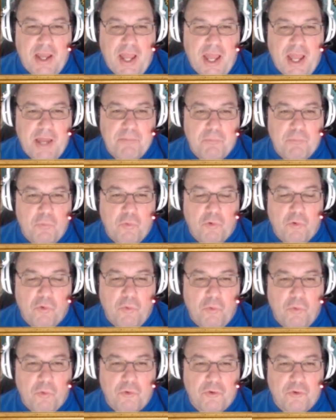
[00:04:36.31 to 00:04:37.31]
add more
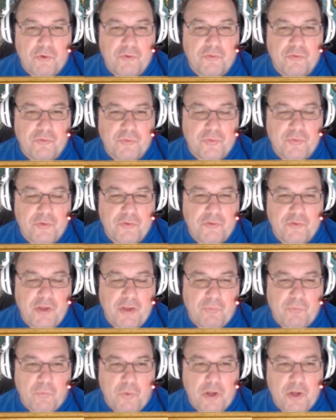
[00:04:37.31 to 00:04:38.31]
orders from the
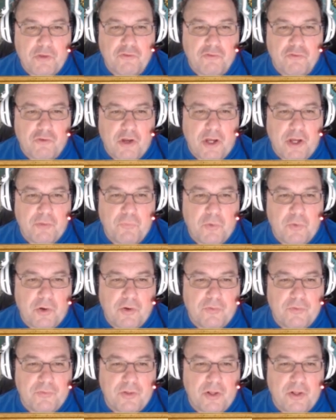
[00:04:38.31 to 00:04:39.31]
same restaurant
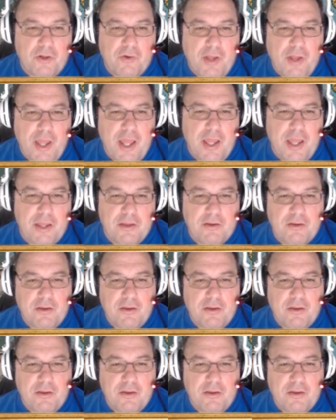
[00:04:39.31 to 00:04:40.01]
where, you know, hey,